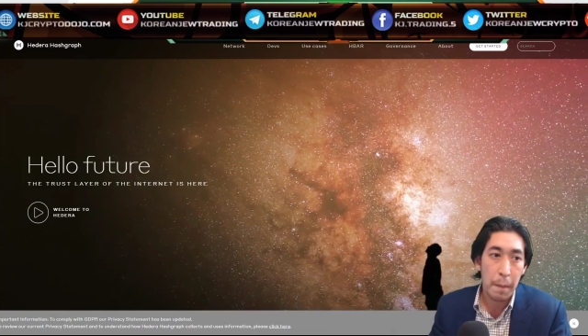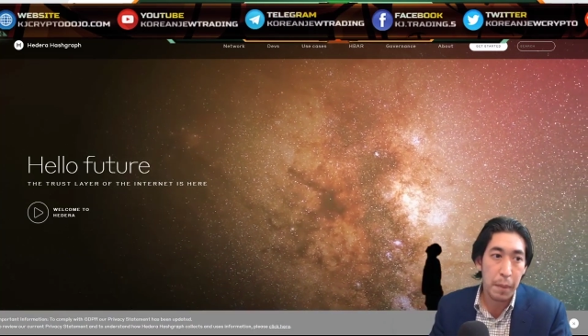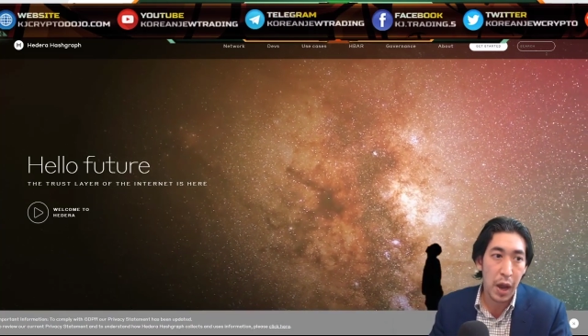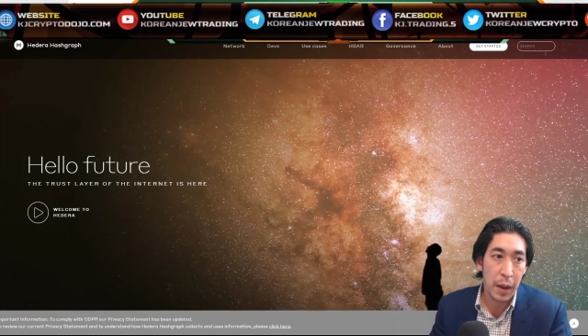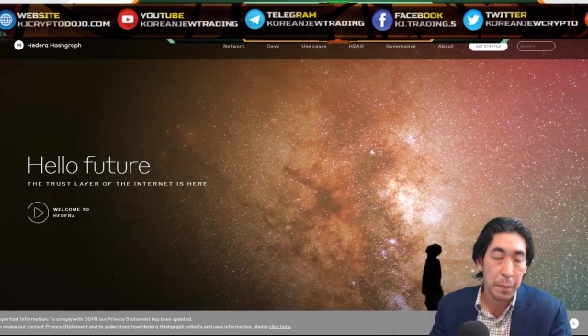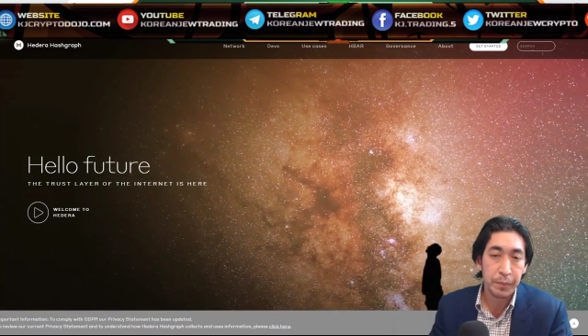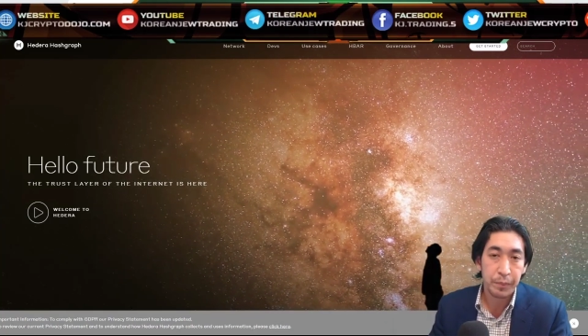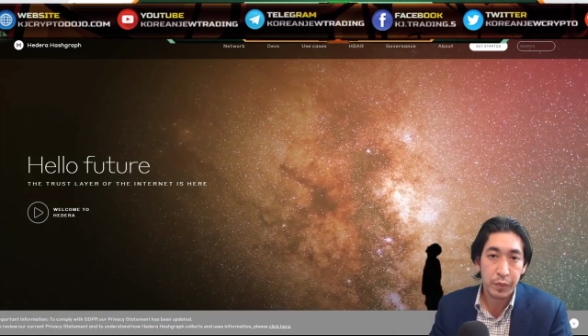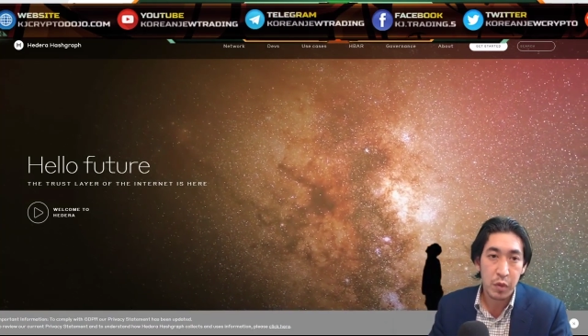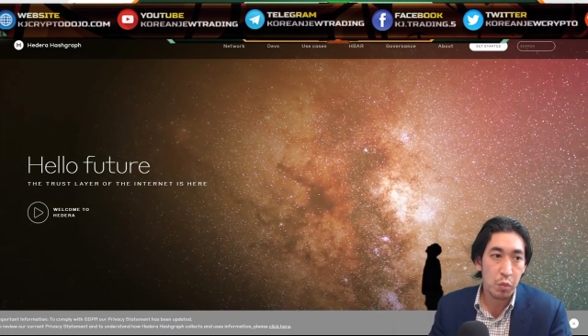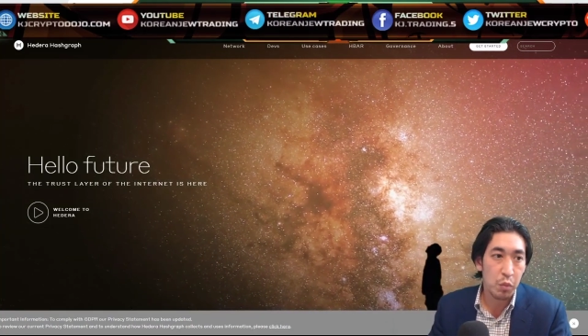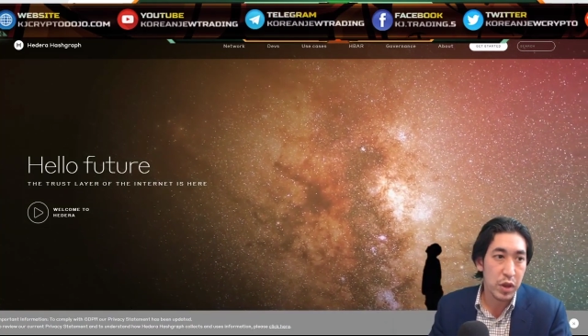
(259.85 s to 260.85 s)
But
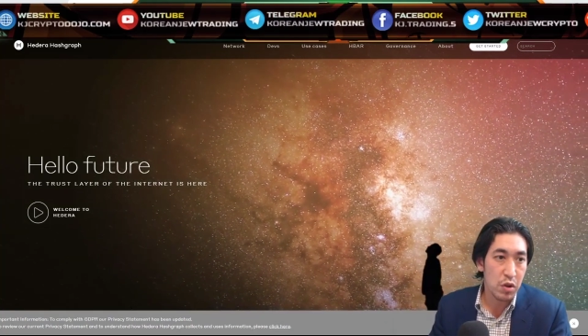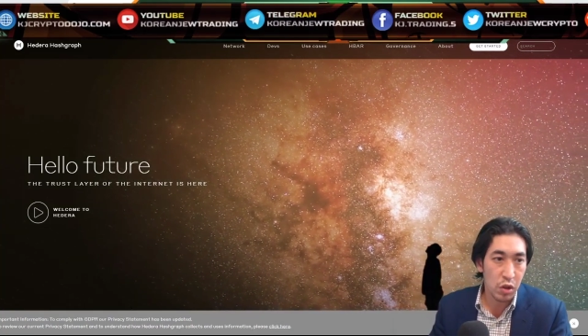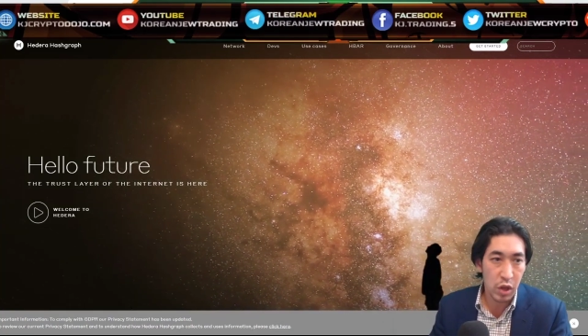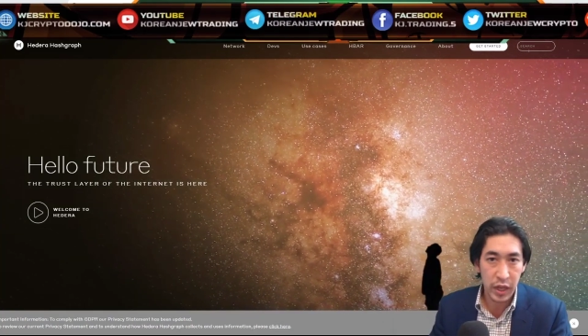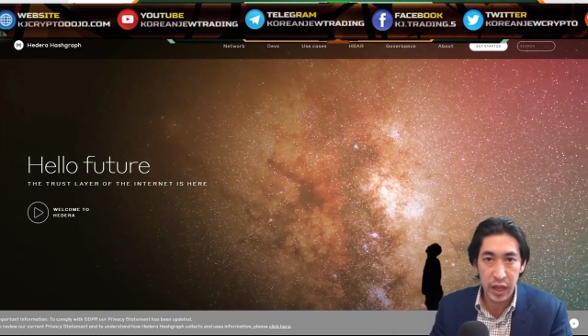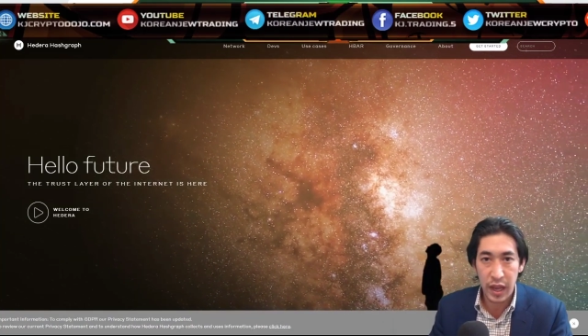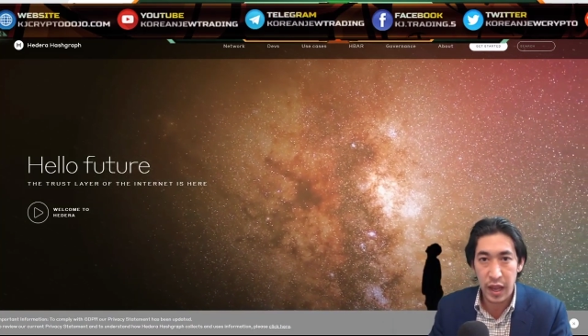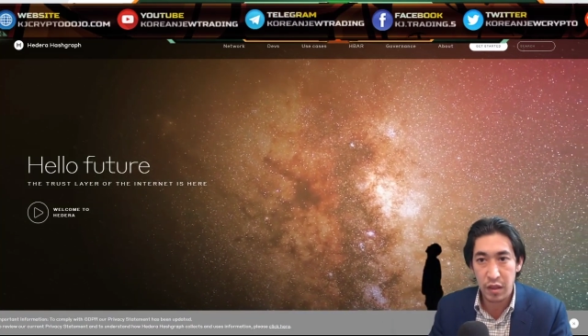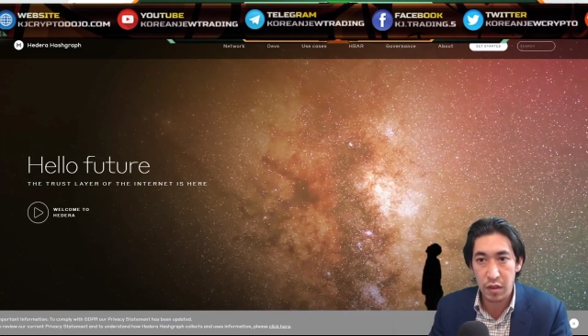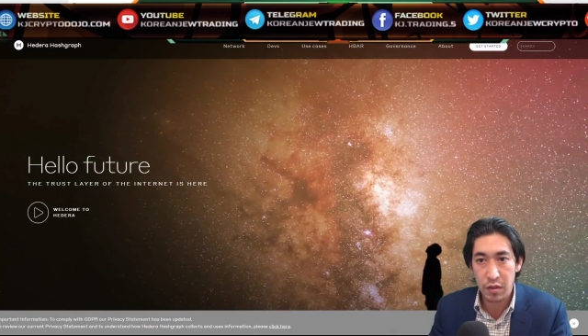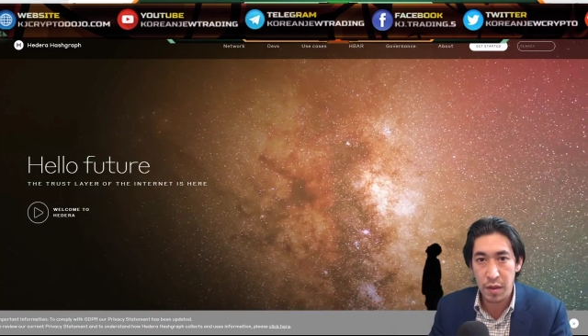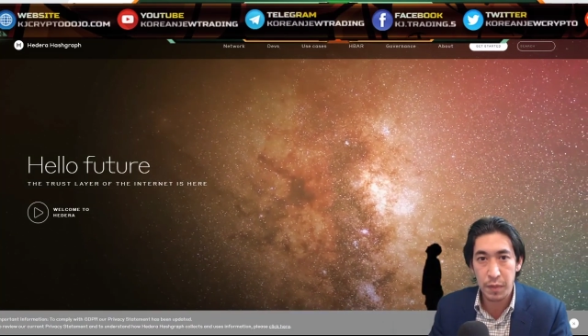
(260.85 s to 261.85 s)
when you're looking
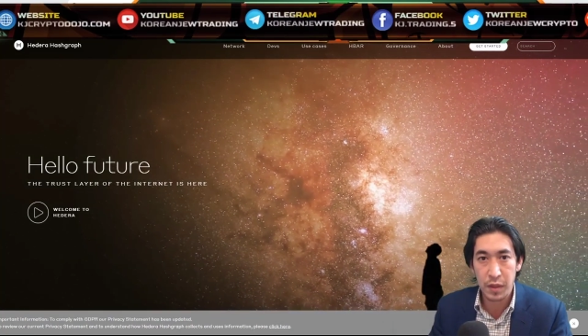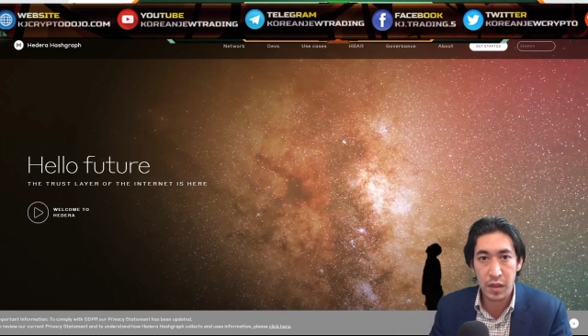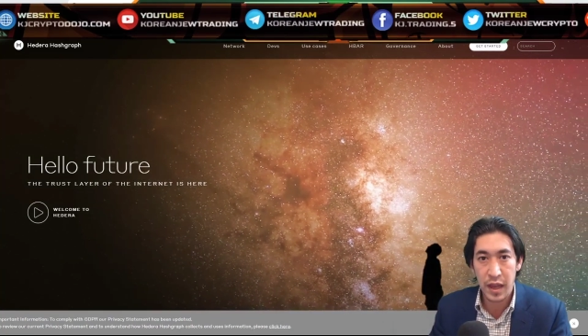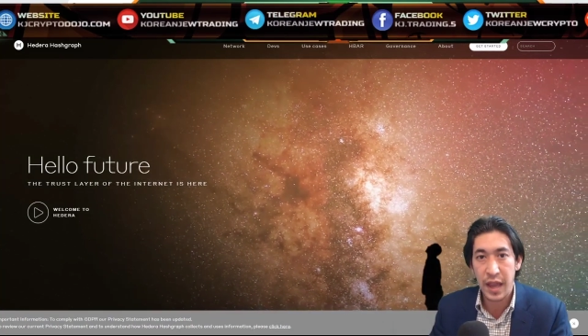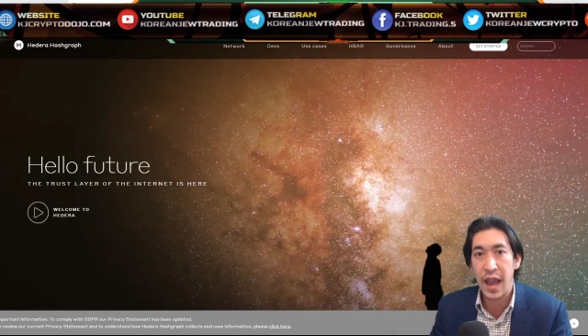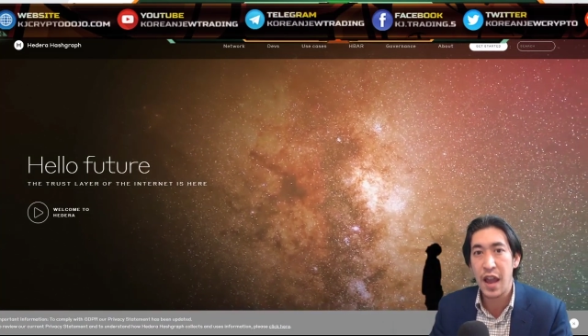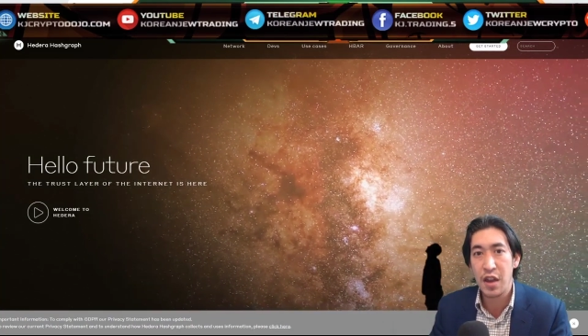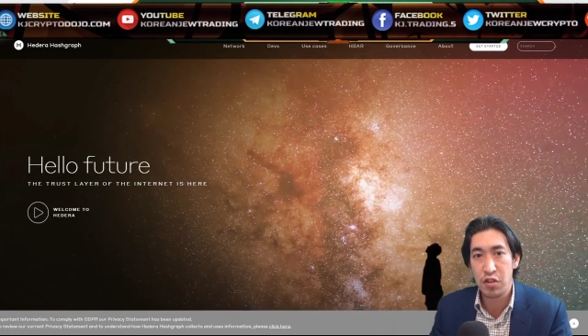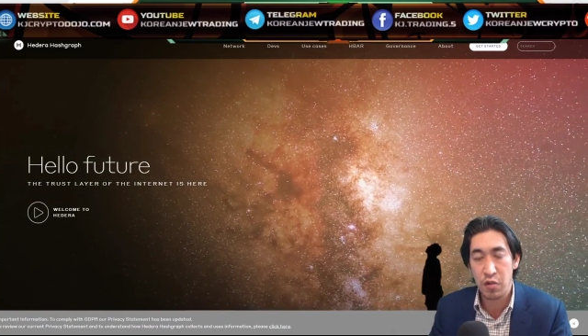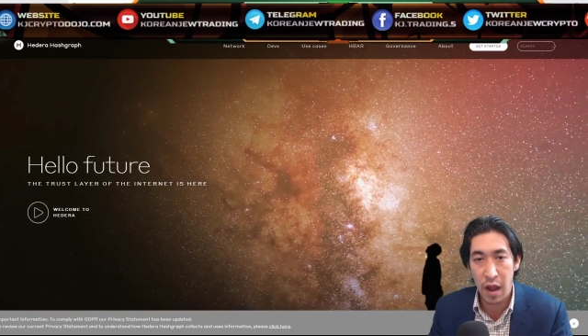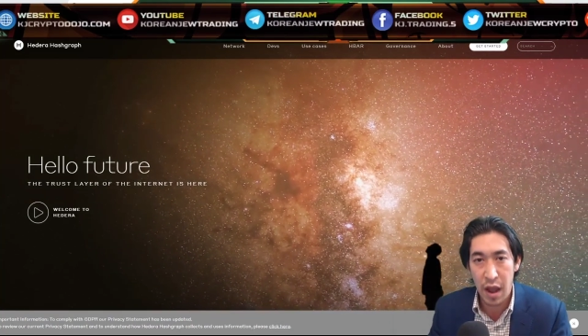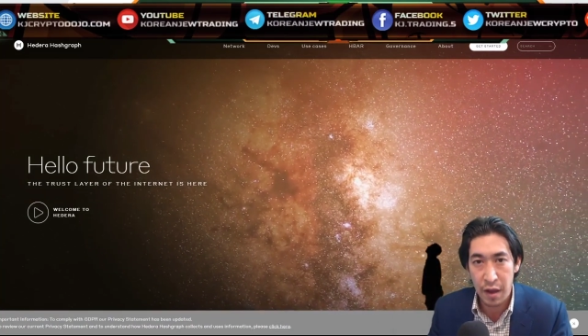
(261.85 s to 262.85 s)
at something like
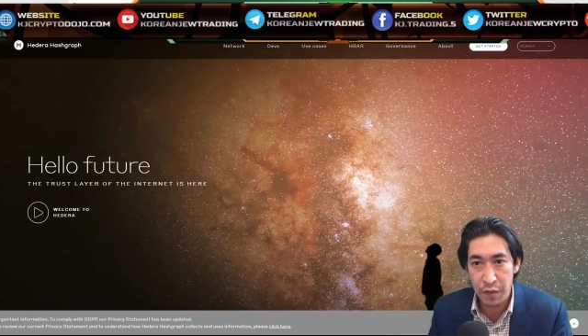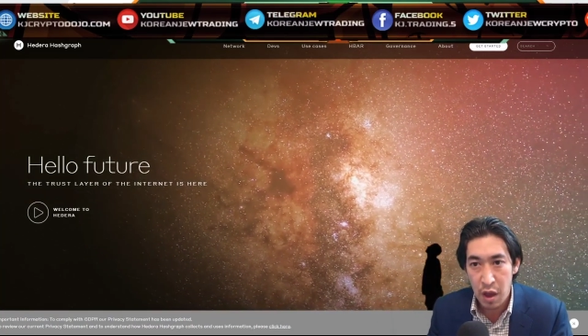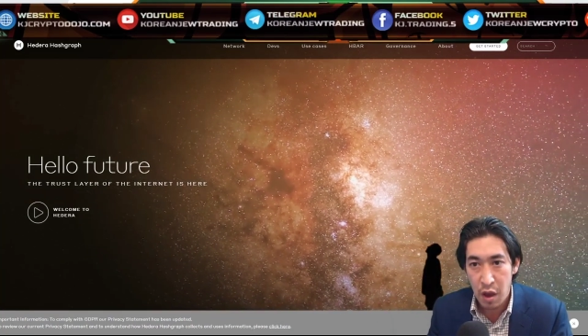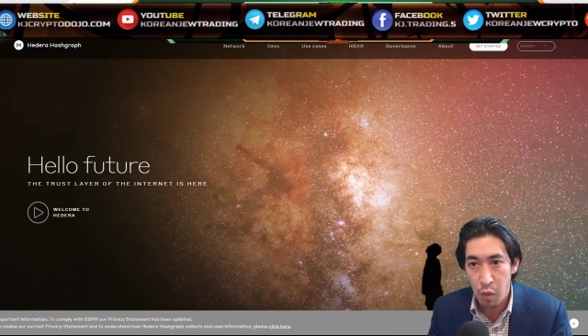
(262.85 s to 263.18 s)
Hashgraph,